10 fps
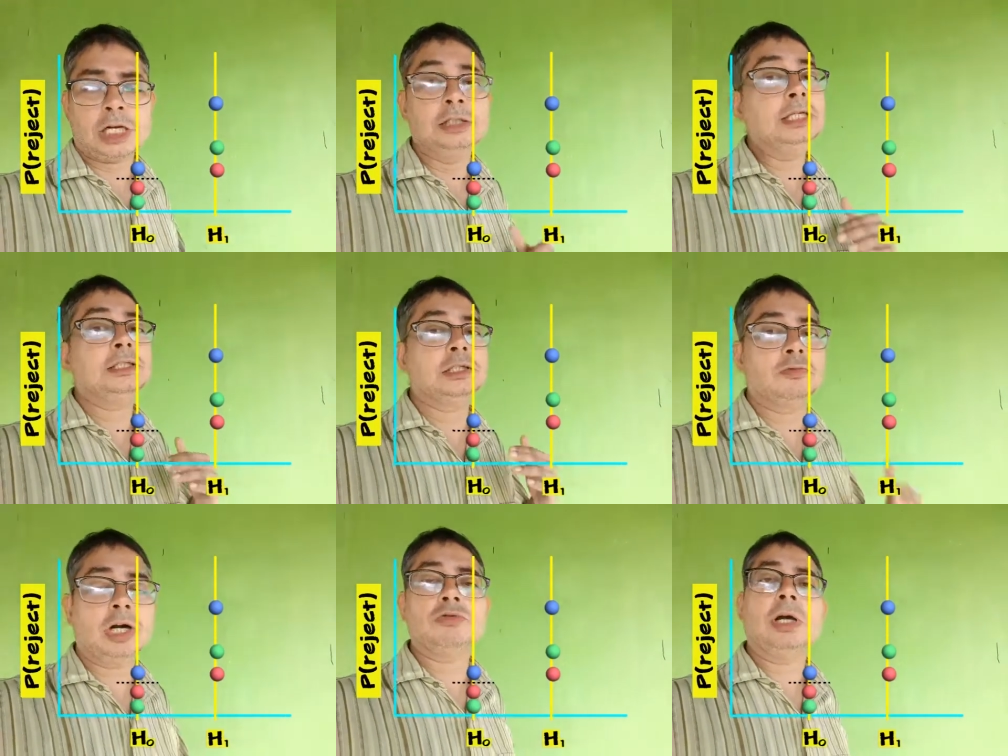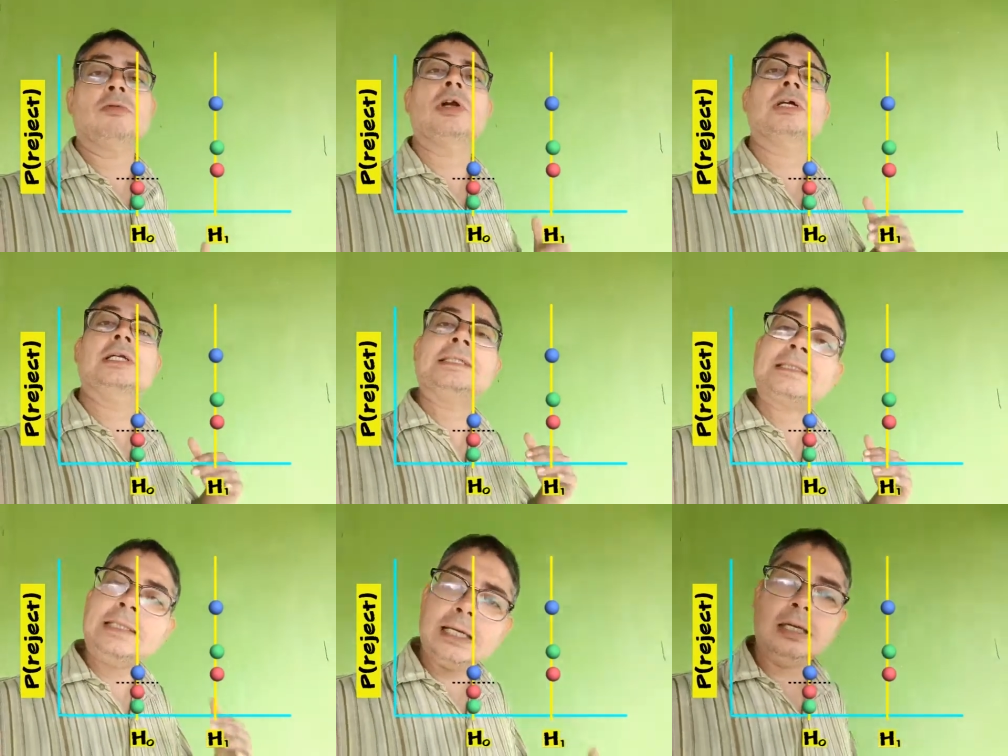This is what we have already
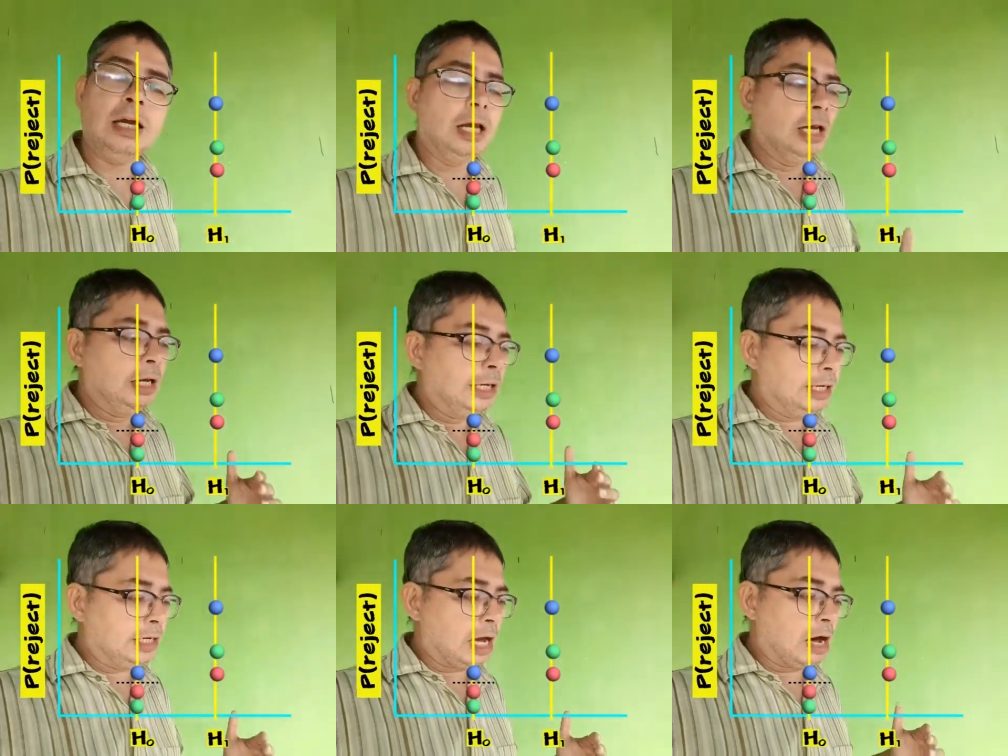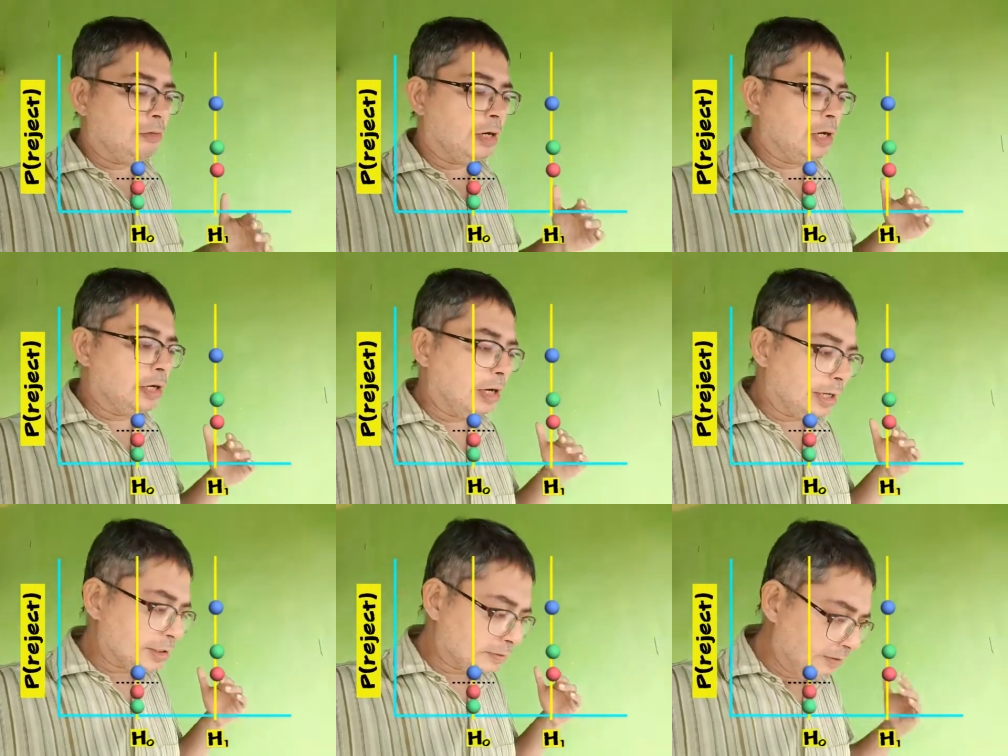seen in our
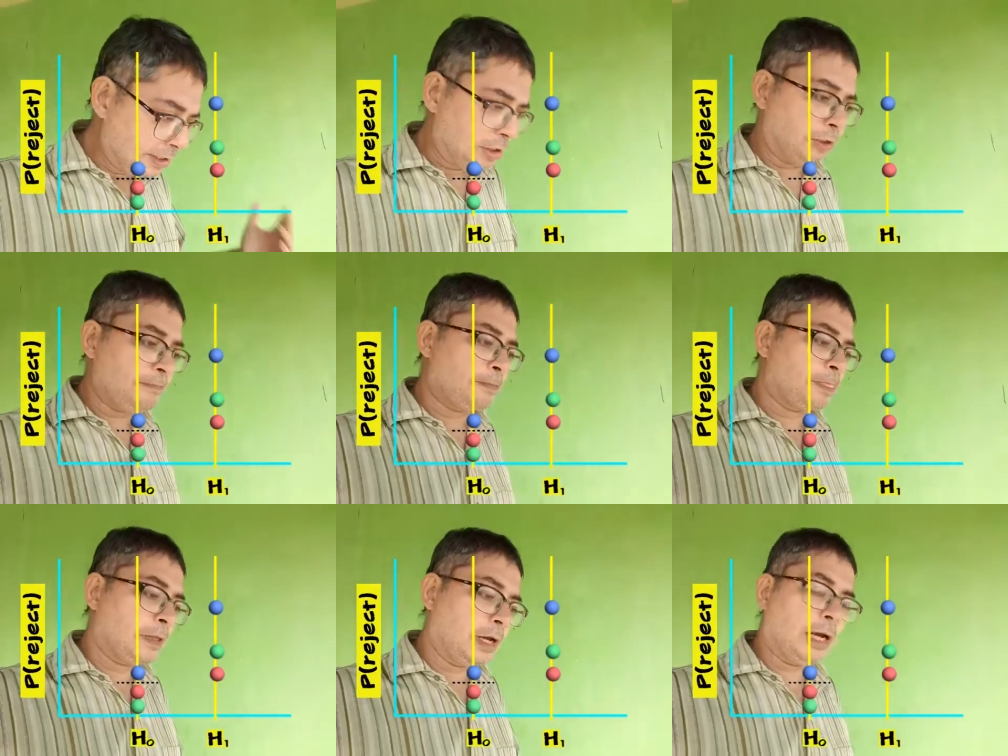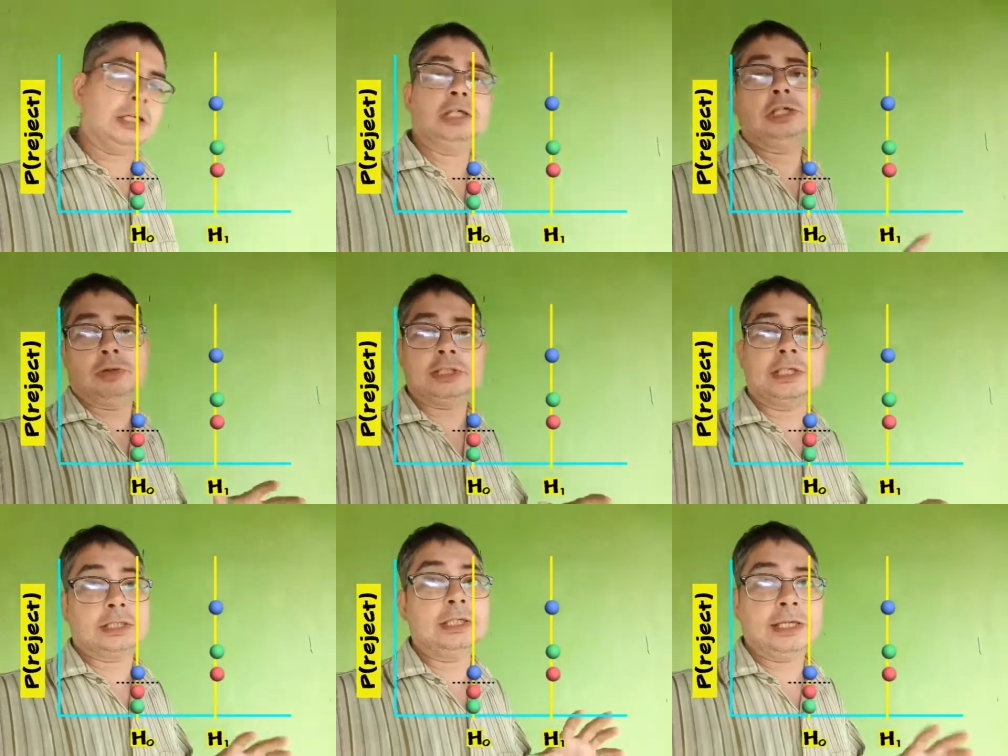last video. It was
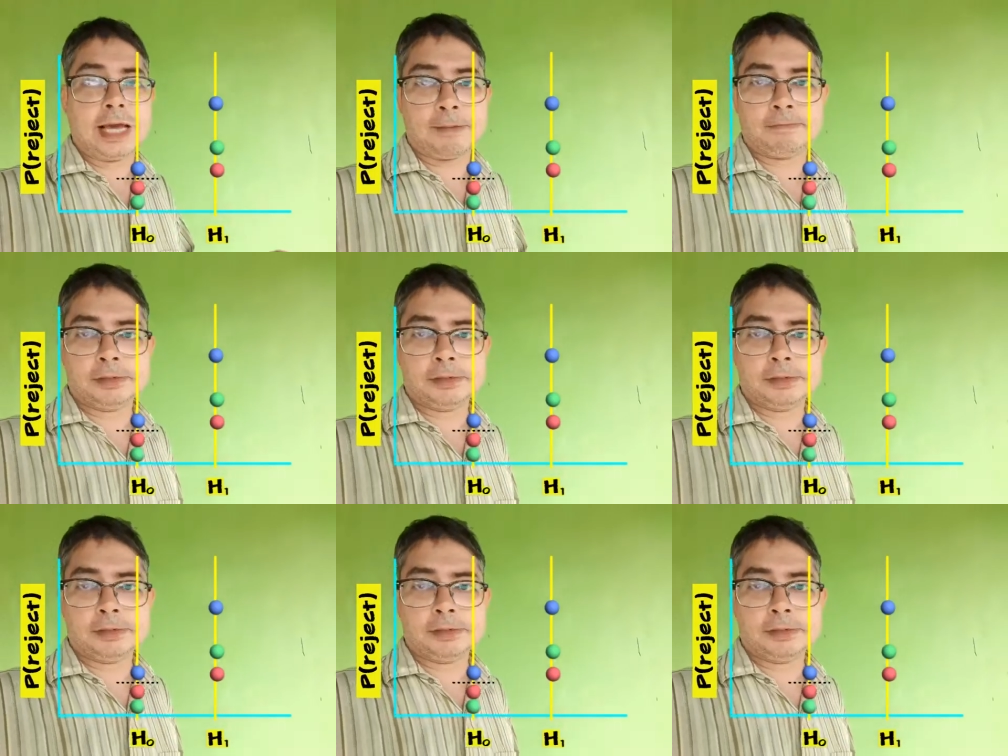just a recap.